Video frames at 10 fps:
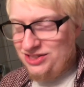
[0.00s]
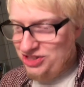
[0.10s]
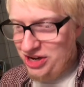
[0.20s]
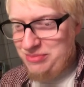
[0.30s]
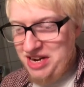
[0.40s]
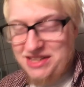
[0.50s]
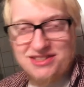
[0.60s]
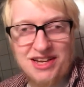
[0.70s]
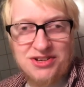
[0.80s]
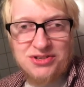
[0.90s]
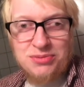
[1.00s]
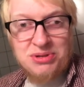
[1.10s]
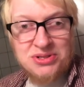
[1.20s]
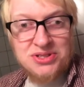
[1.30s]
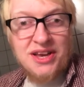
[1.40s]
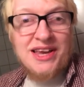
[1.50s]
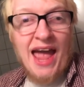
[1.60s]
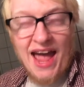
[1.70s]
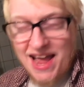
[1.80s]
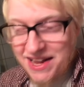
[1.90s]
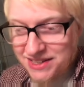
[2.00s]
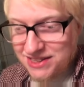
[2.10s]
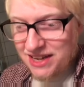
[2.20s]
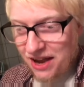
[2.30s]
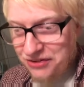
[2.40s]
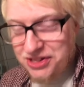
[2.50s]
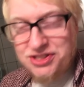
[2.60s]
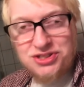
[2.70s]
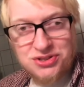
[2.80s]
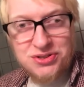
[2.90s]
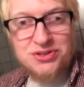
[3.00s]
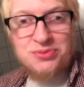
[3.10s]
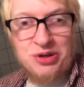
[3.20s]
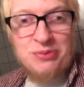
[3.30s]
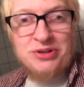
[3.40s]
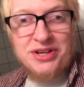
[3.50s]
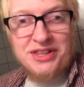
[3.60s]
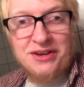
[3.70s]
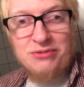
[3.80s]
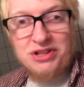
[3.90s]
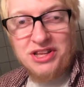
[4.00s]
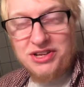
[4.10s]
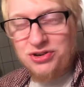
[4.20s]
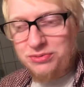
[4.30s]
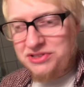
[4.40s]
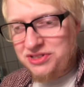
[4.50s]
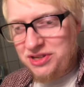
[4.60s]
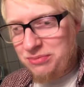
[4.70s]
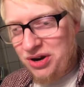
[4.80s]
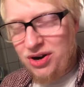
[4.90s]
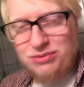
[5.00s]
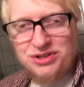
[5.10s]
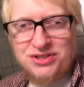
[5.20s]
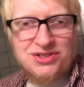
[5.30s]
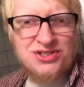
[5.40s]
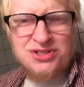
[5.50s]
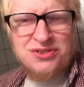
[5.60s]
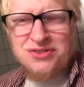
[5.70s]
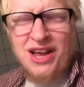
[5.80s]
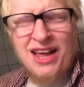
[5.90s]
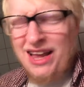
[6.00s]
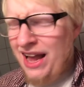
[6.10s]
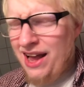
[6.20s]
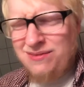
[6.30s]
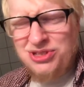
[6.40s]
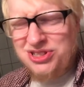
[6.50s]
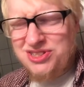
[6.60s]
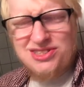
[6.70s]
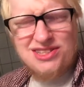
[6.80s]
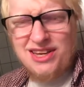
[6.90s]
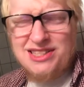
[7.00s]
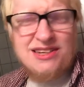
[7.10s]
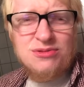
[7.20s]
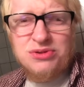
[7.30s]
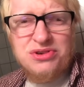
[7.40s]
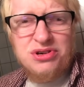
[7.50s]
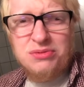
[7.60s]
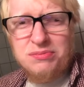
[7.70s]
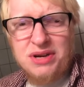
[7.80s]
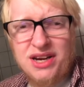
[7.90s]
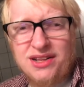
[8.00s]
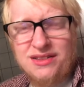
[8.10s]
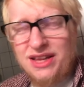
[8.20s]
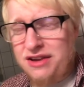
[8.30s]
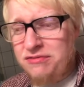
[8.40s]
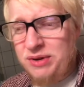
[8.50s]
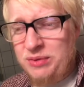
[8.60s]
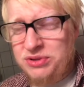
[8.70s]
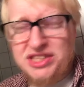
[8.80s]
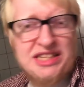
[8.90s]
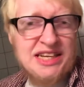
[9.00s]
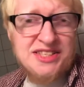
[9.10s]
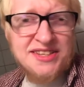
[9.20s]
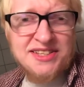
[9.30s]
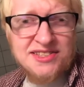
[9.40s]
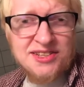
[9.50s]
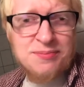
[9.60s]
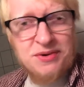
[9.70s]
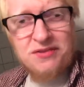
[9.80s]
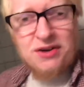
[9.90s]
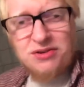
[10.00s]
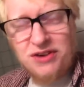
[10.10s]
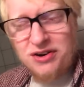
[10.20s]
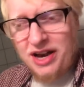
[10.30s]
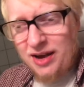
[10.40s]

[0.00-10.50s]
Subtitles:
German isn't that good, plus I hate having to talk to people like that when they come into the apartment and stuff. I'm just a terrible human being. If people didn't exist, I'd be very, very